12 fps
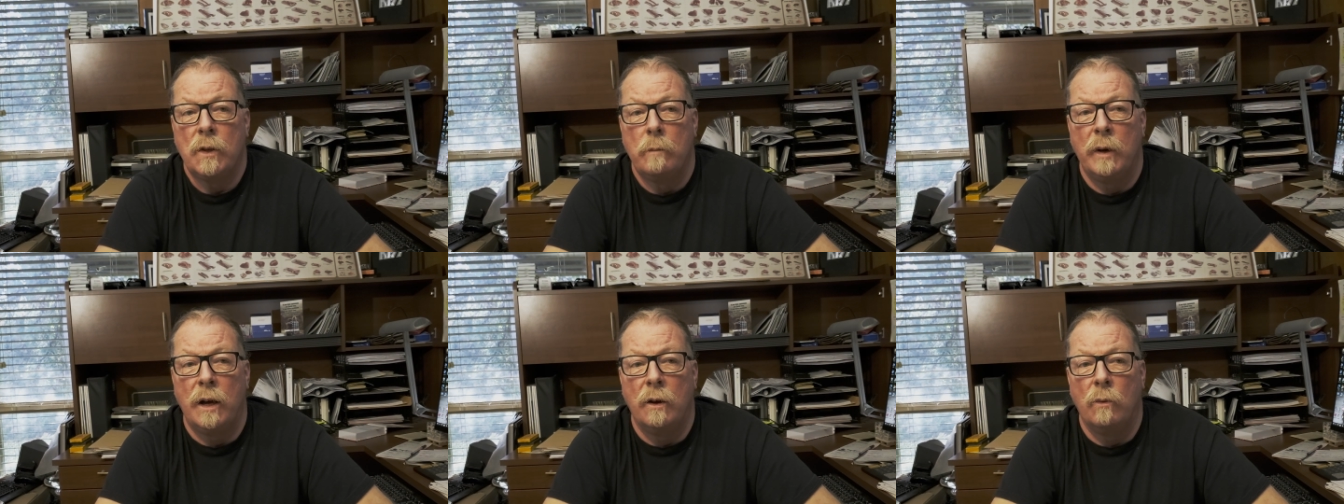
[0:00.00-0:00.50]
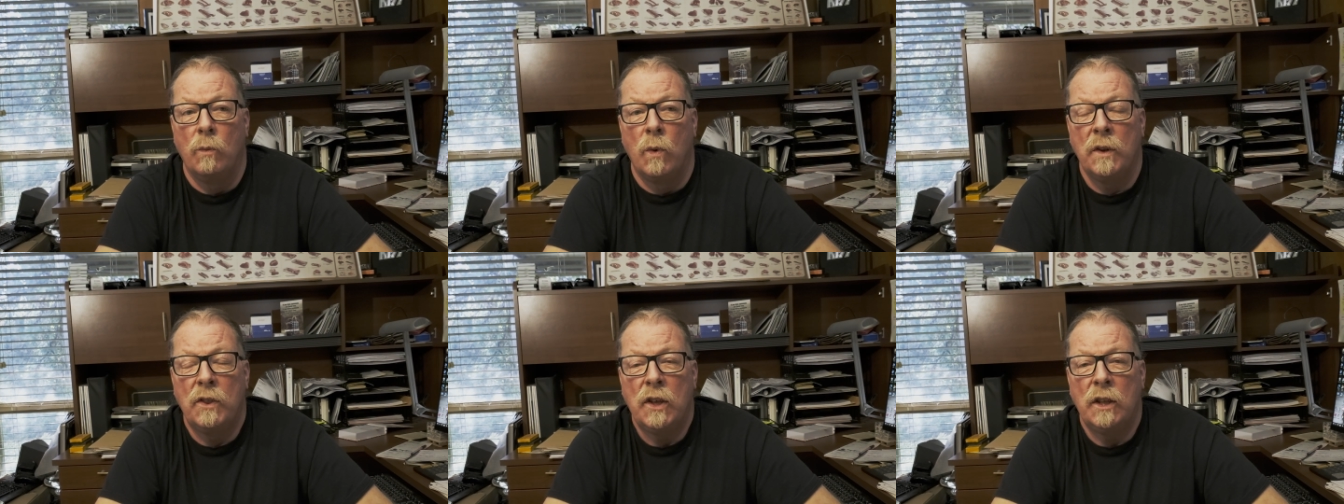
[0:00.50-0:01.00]
But
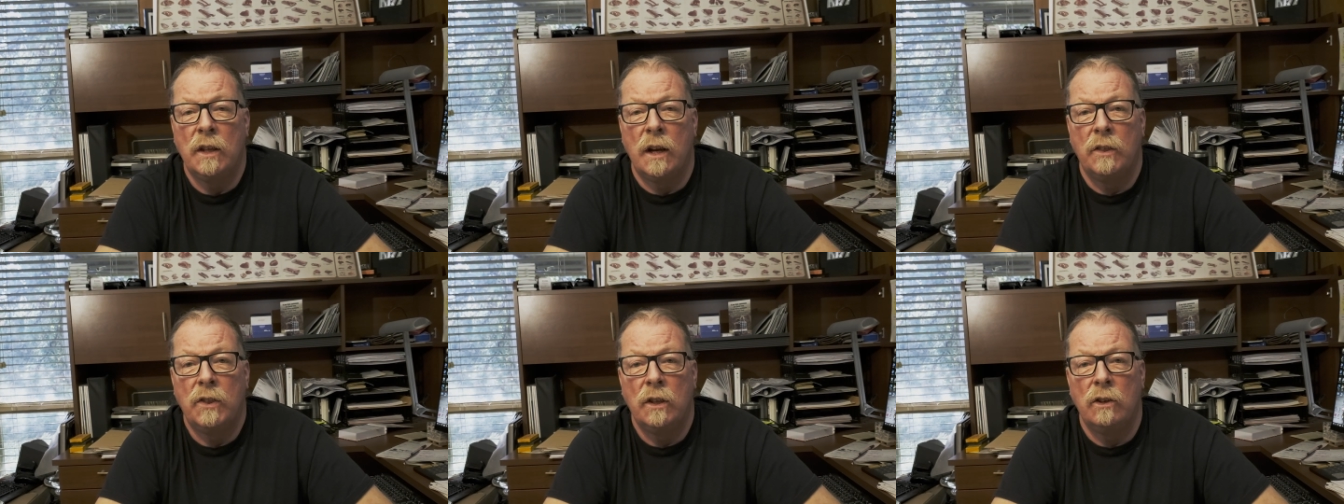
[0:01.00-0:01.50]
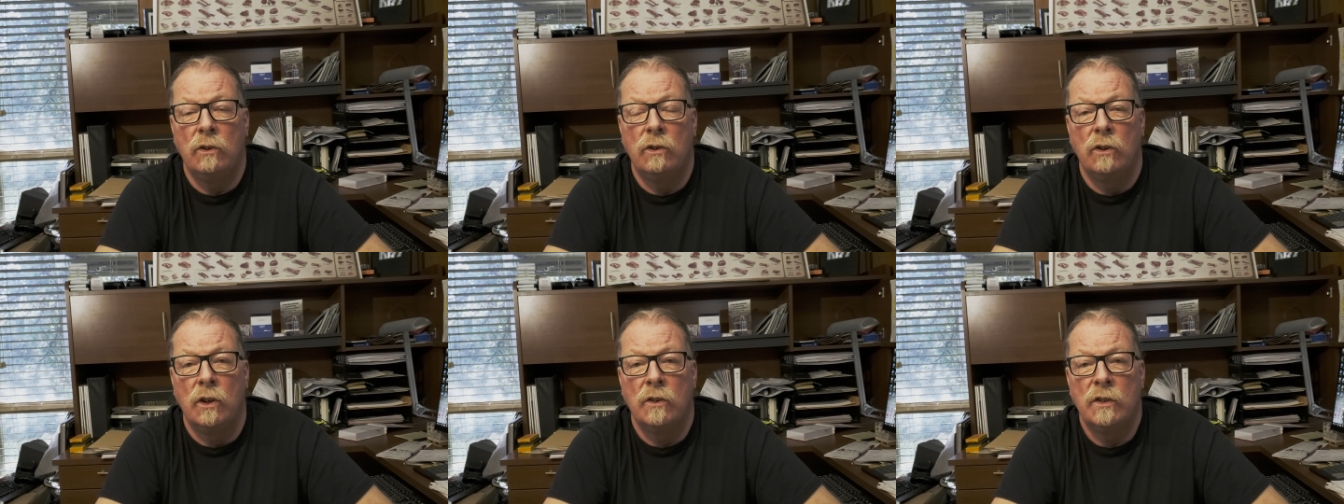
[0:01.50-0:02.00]
one thing that I think you
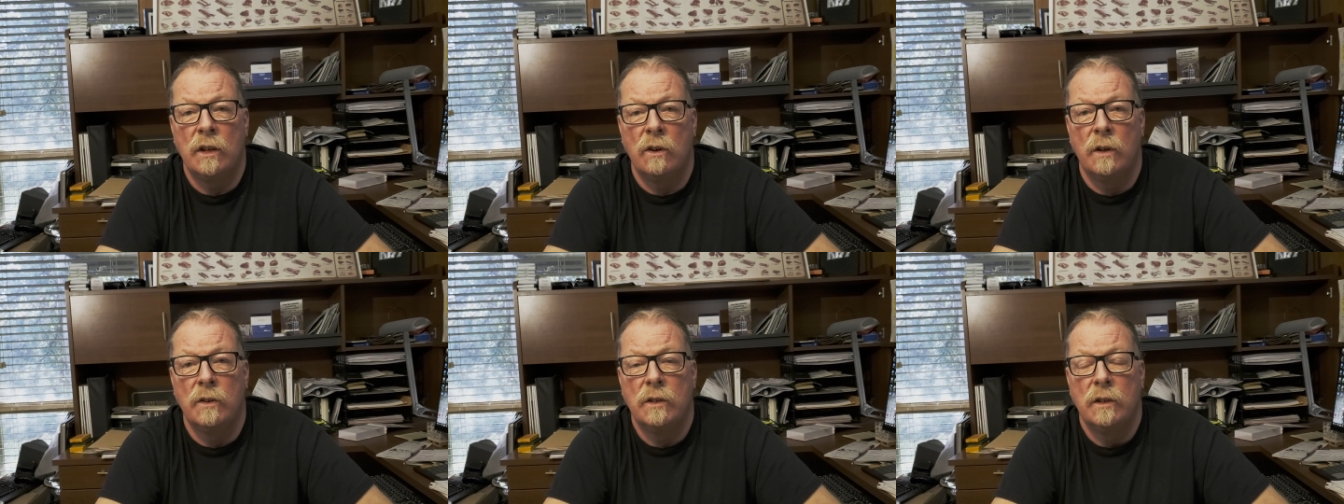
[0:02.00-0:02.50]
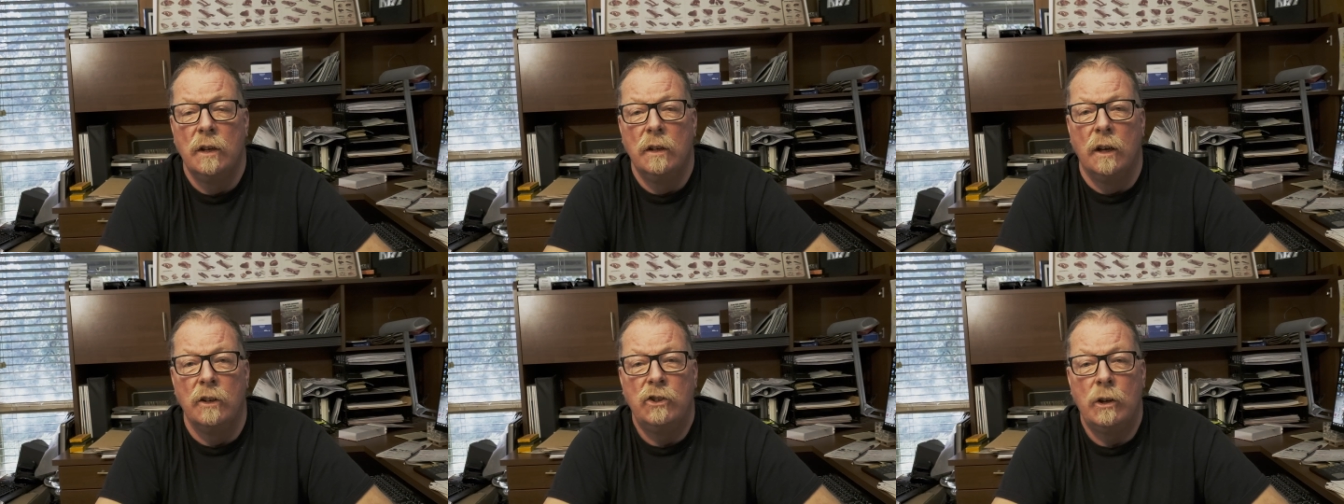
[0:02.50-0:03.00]
should consider is
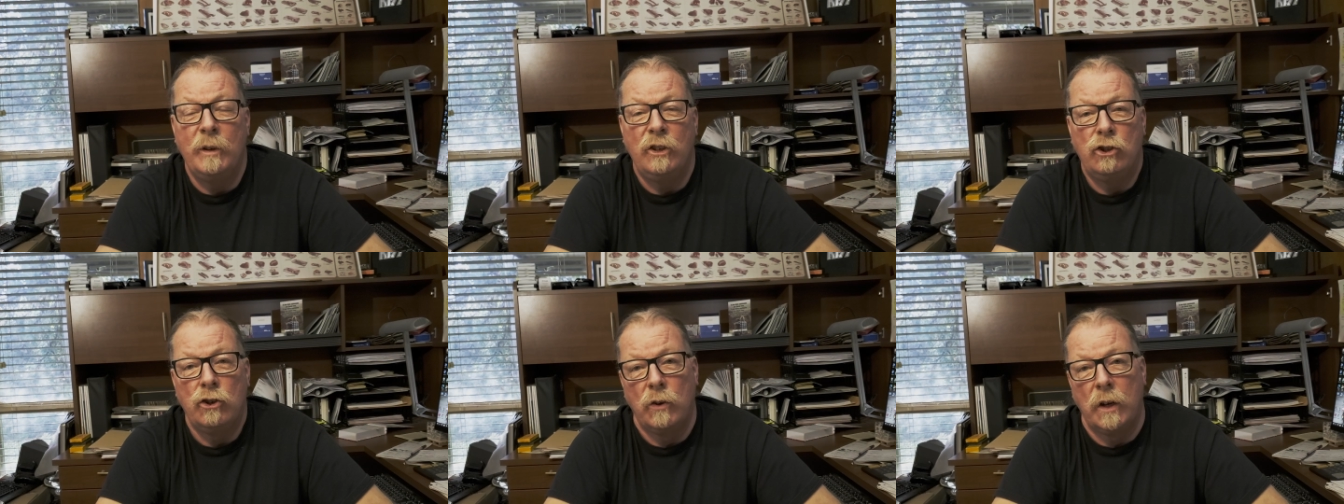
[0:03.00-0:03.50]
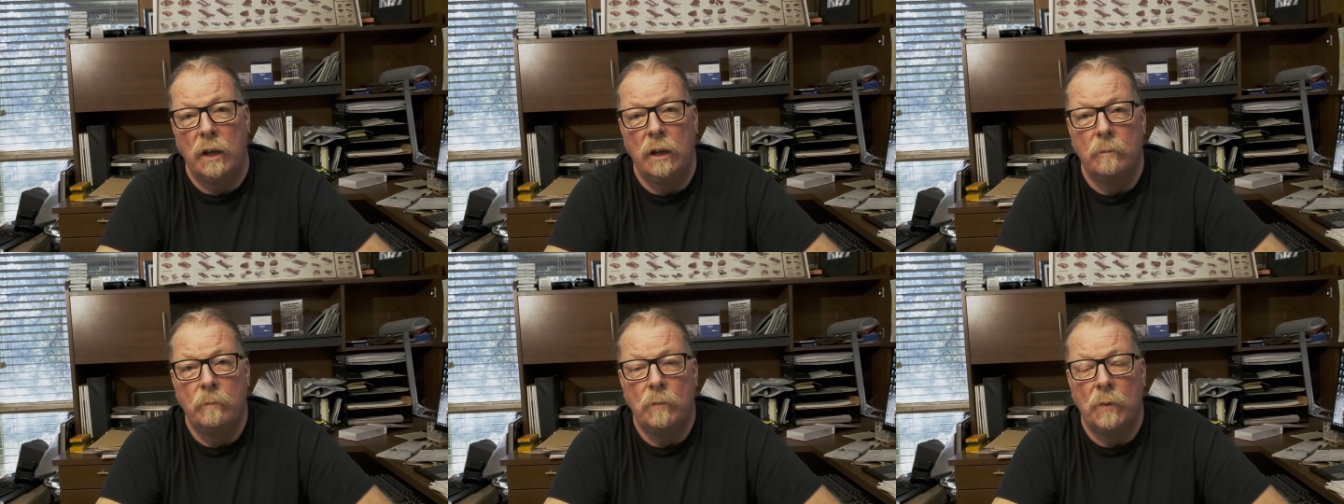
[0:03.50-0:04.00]
a chimichurri
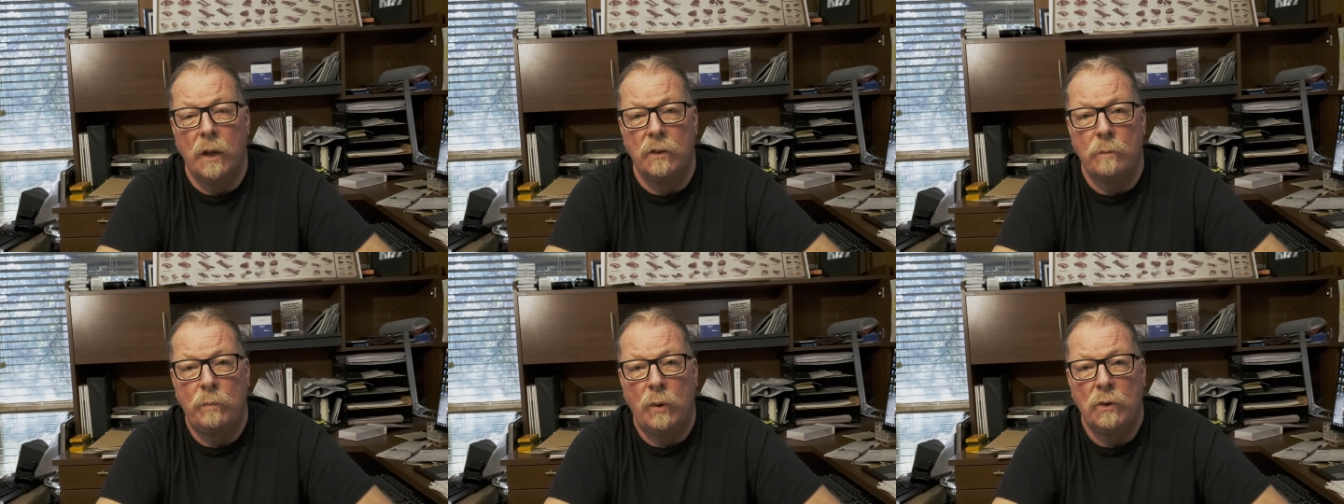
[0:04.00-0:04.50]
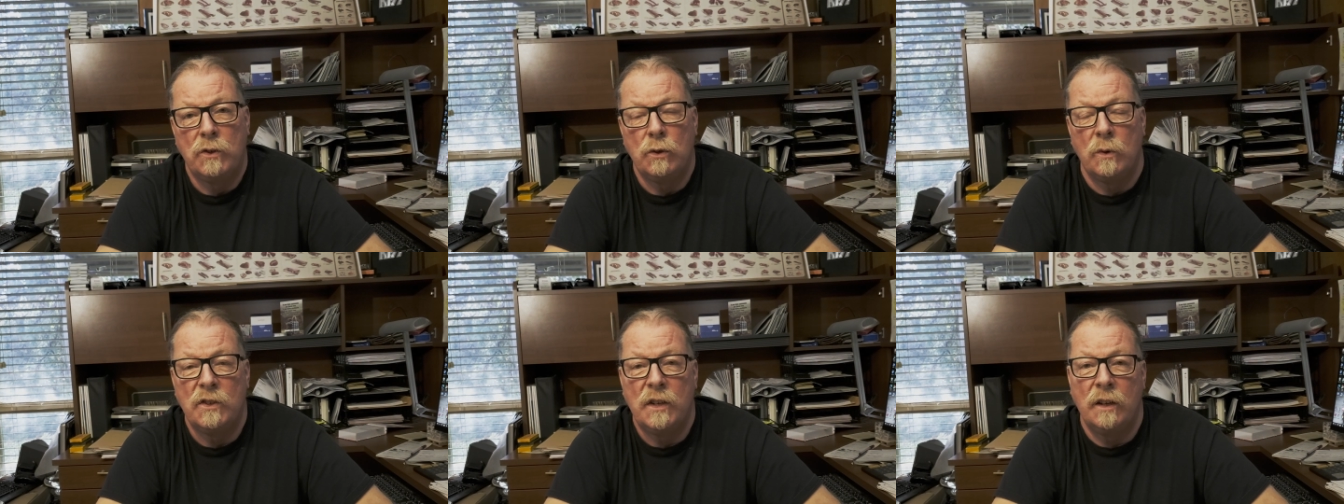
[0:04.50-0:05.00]
as opposed
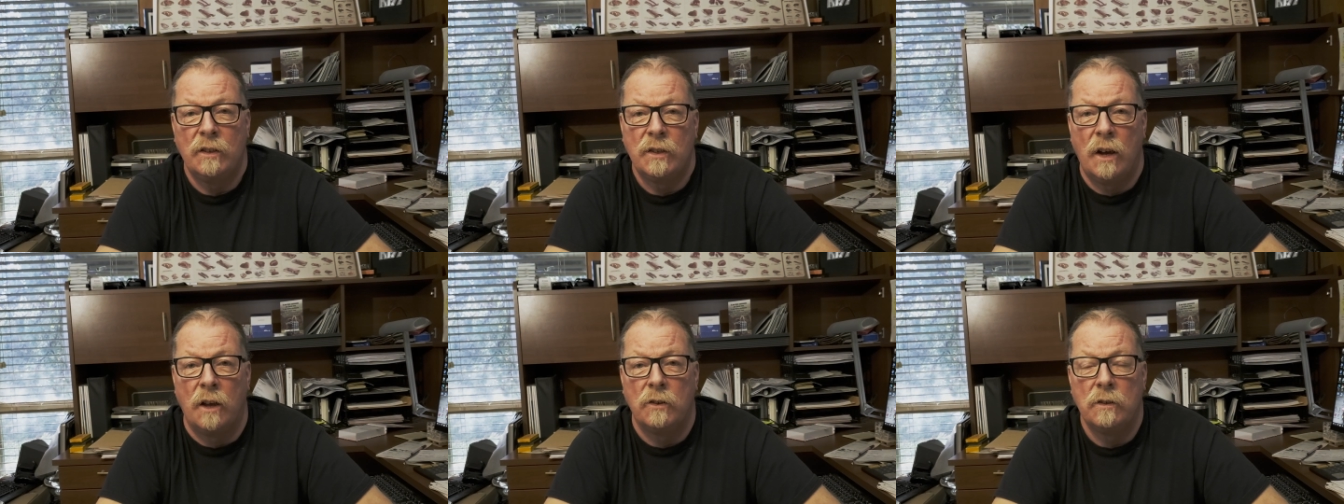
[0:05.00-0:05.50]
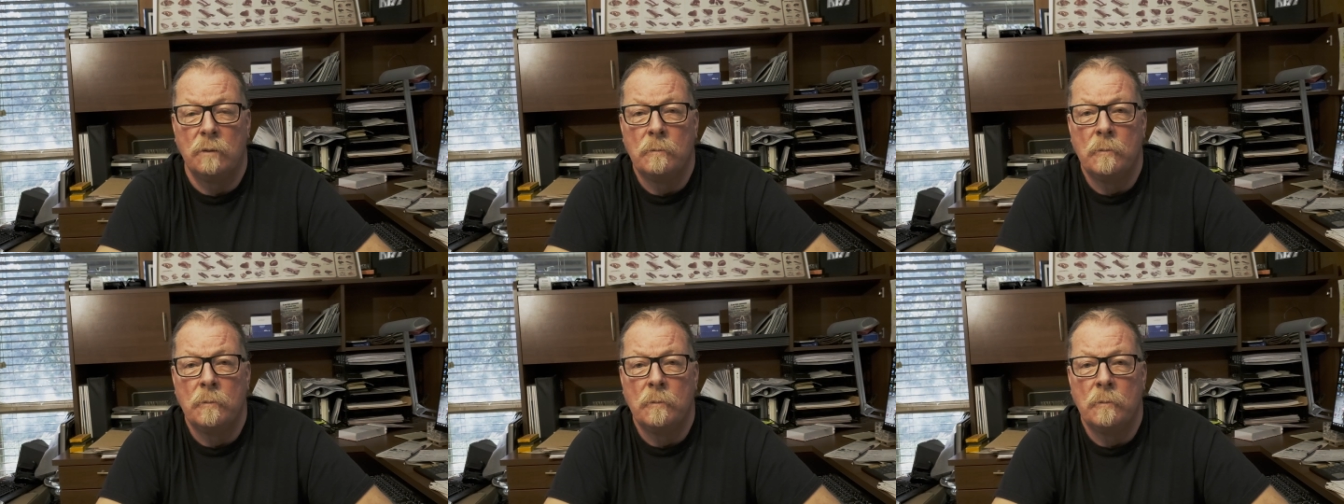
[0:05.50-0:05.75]
to a steak sauce.